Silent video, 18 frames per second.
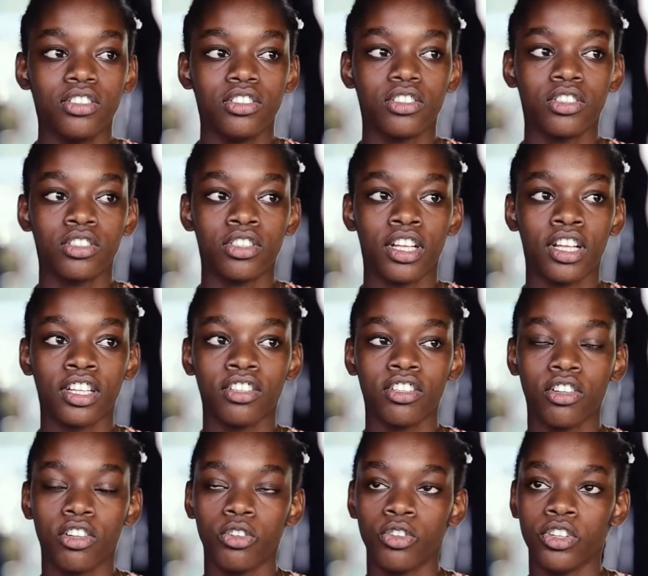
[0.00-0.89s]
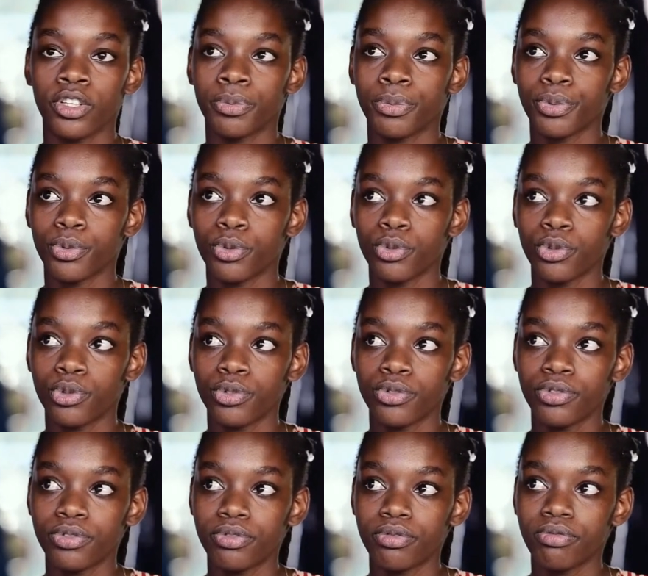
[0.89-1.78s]
So that could
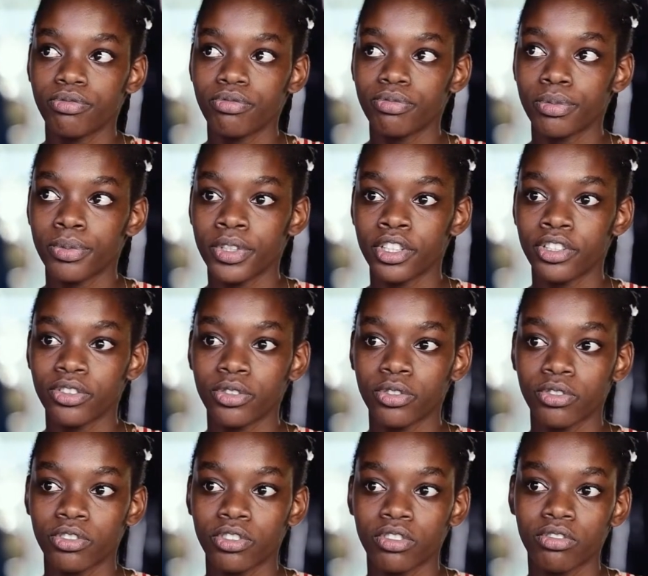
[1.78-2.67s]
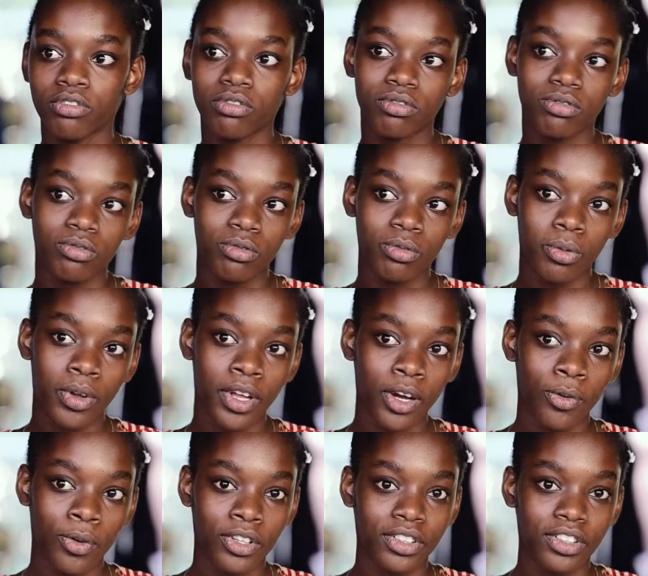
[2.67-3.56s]
improve me to
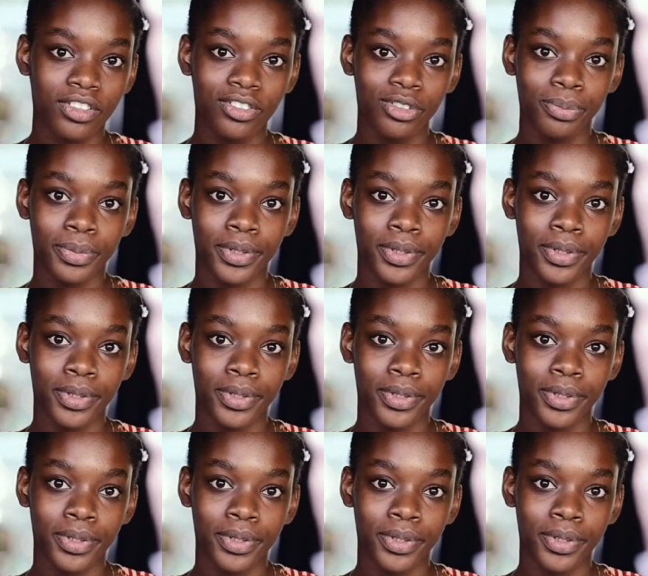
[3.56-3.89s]
where I wanted to